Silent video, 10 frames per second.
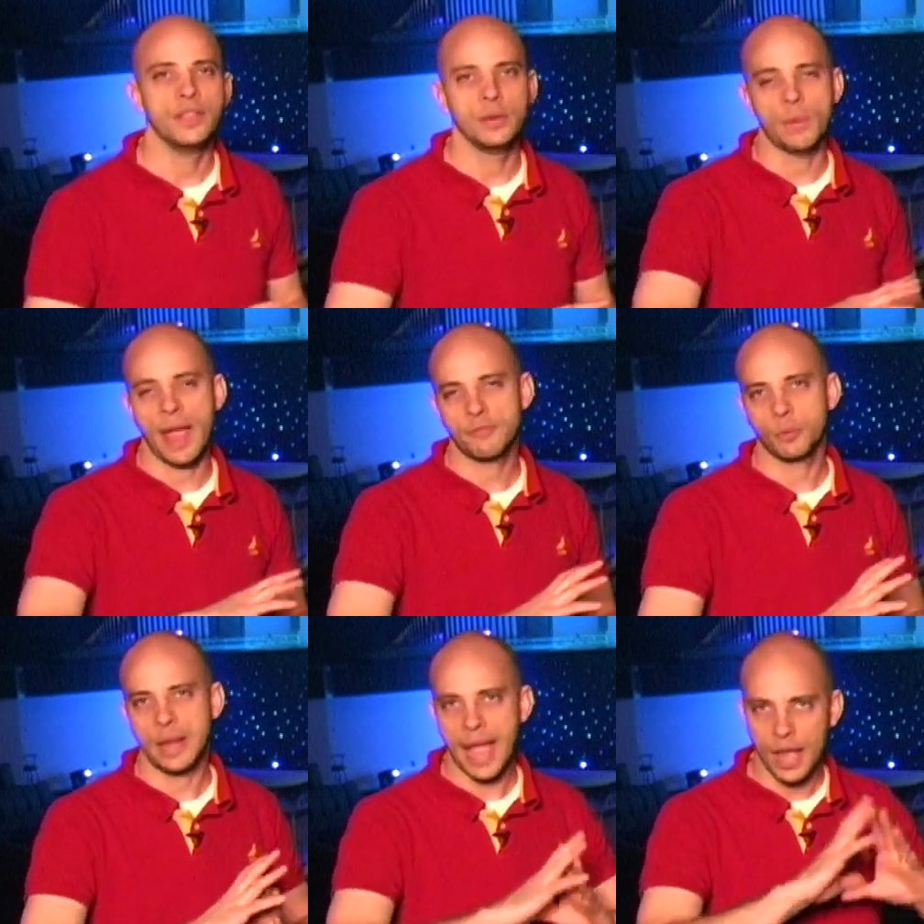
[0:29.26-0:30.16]
then after
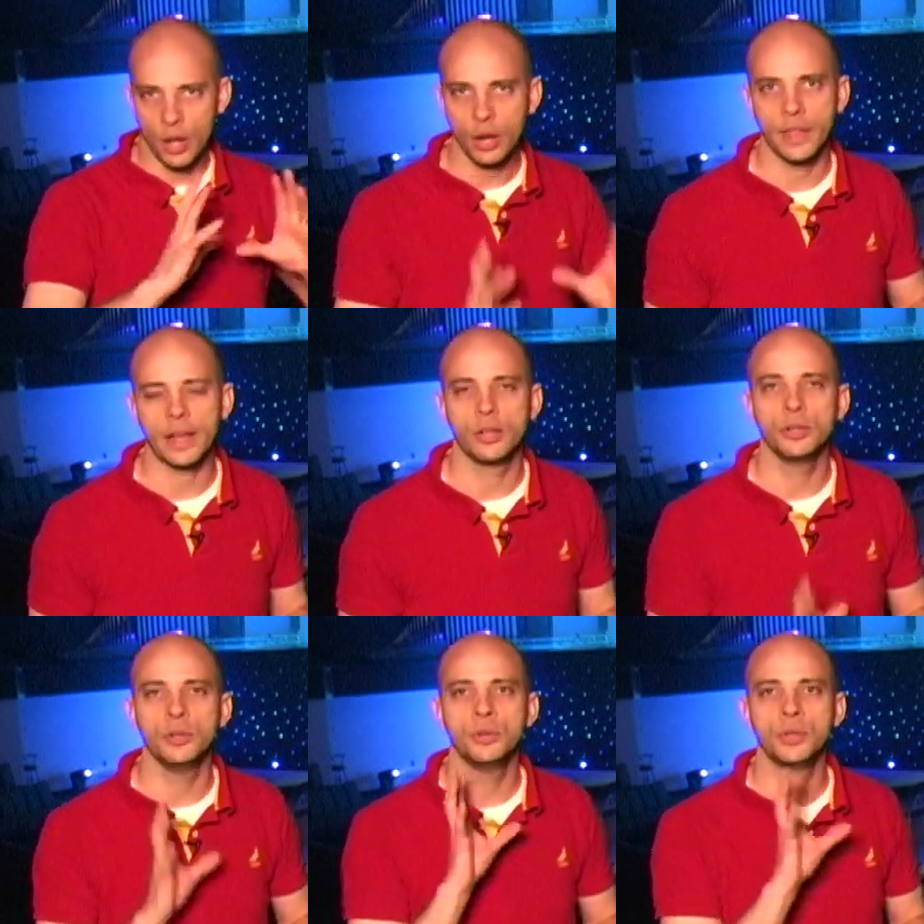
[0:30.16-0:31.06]
we had all of that
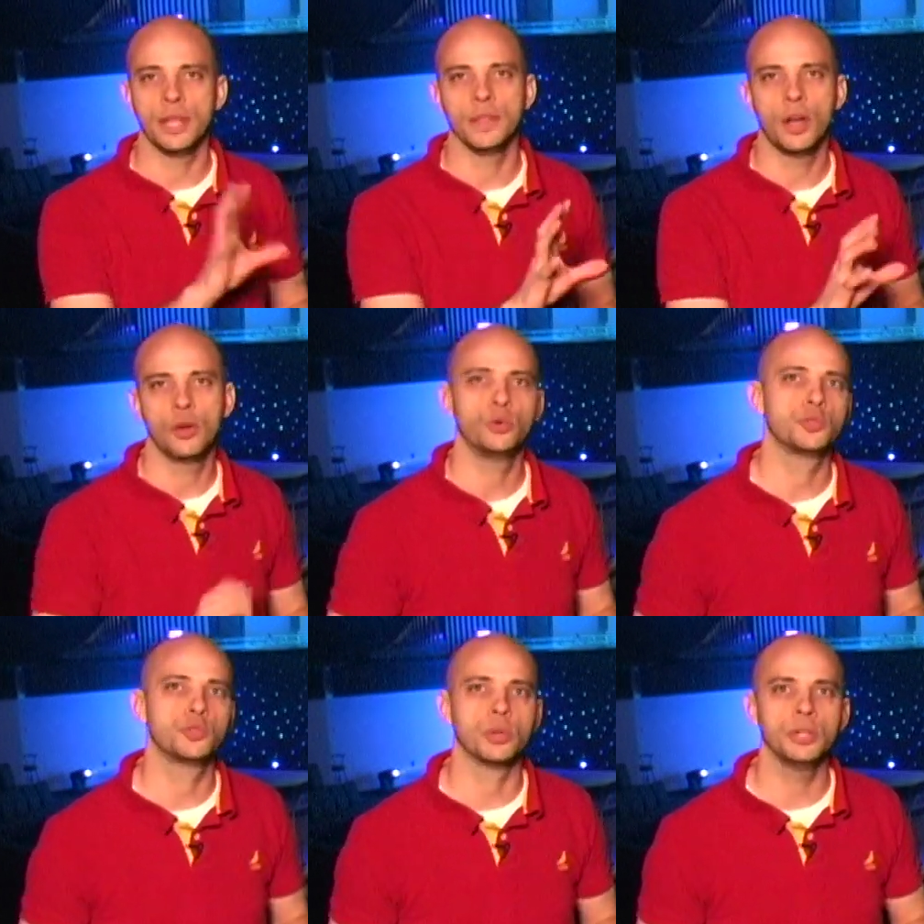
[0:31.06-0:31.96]
glued and the holes
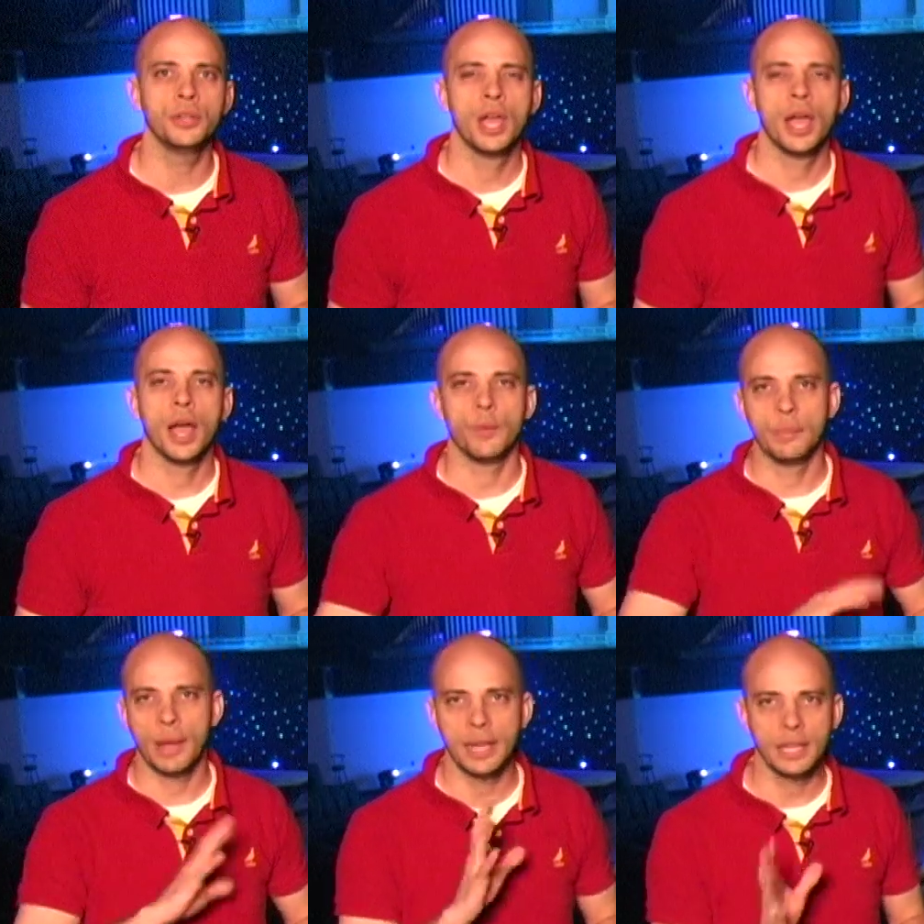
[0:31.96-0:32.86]
drilled, we
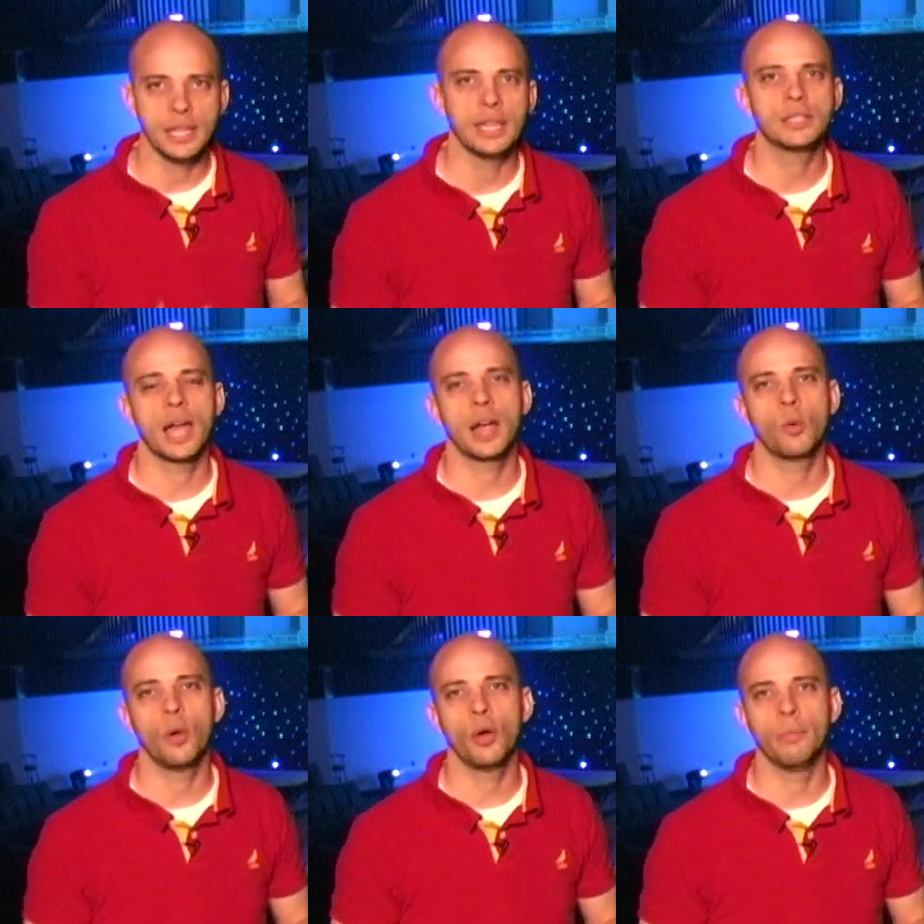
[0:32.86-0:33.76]
painted the entire
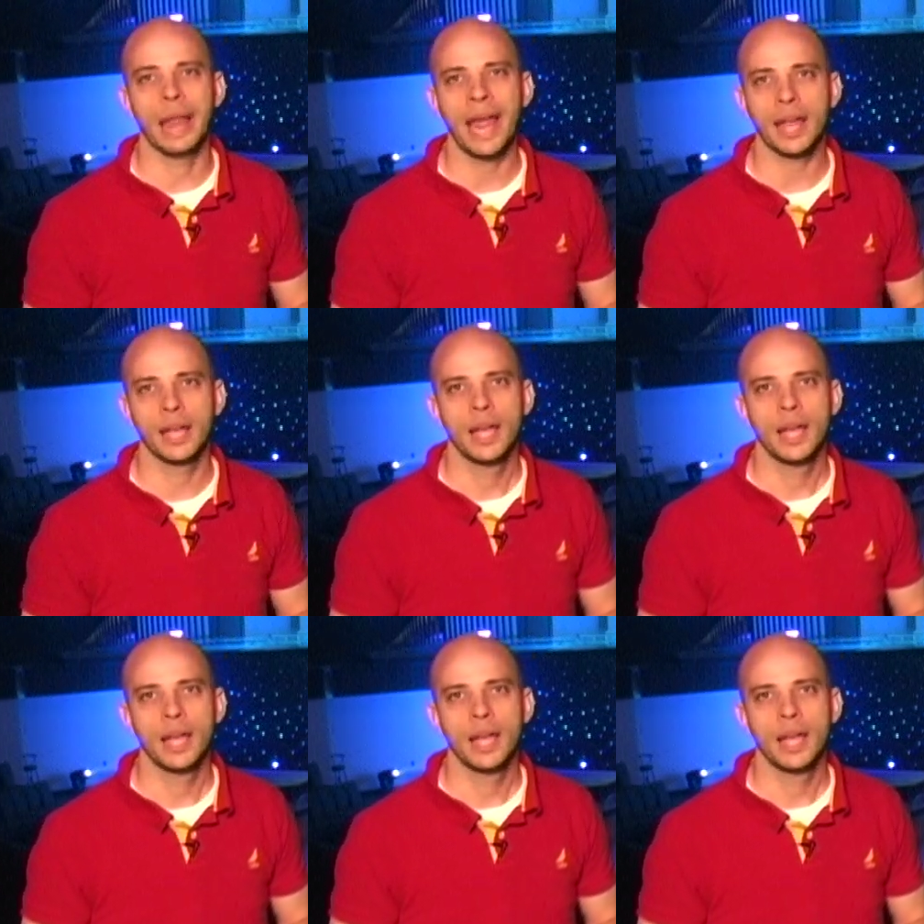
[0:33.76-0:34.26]
wall black.